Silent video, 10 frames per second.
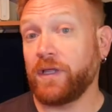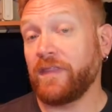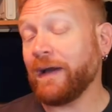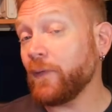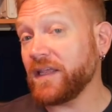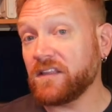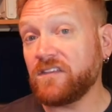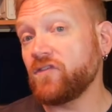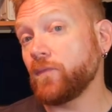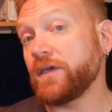That way, at
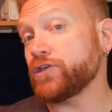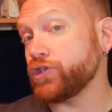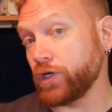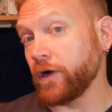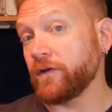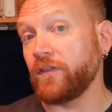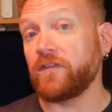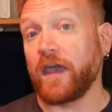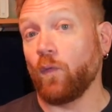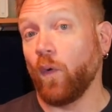least you'll be assured that
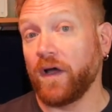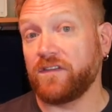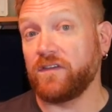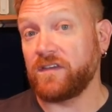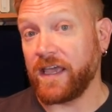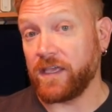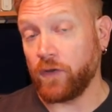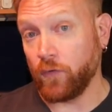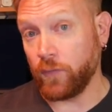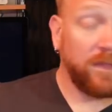they want to date
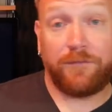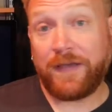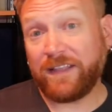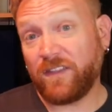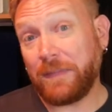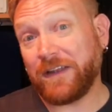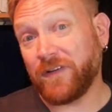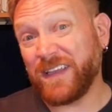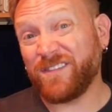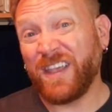you. The fact of the matter
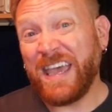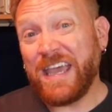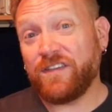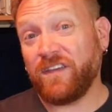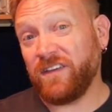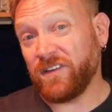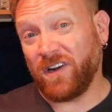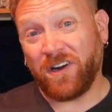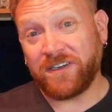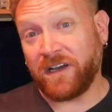is that your
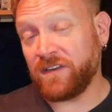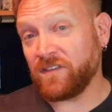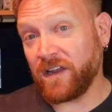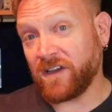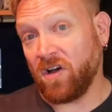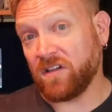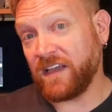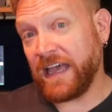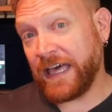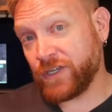hard-on is not a call
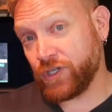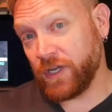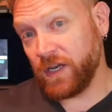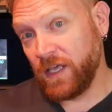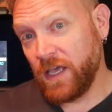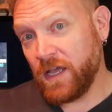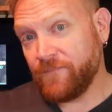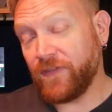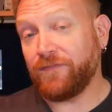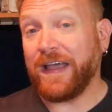to action.
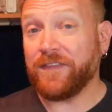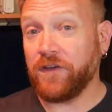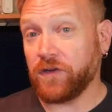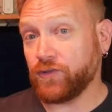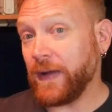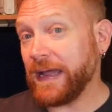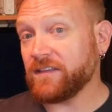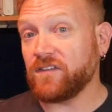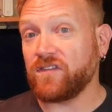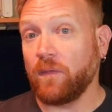The fact that you're
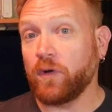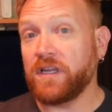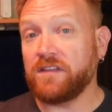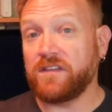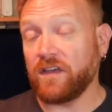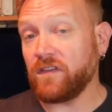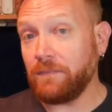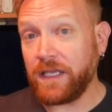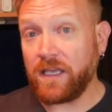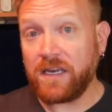attracted to someone doesn't
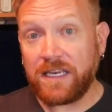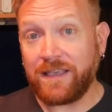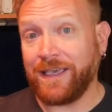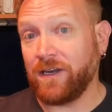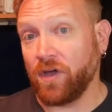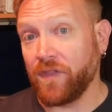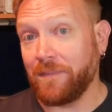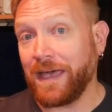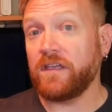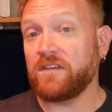mean you need to hit on them,
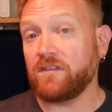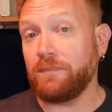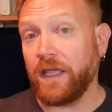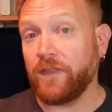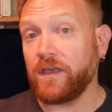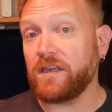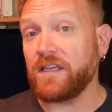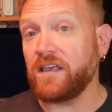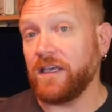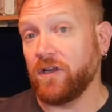and it doesn't mean that you
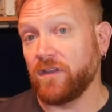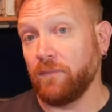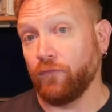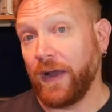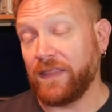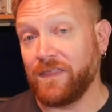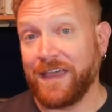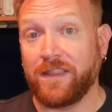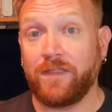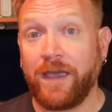need to hit on them right
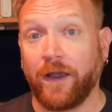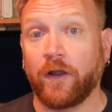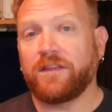then and there.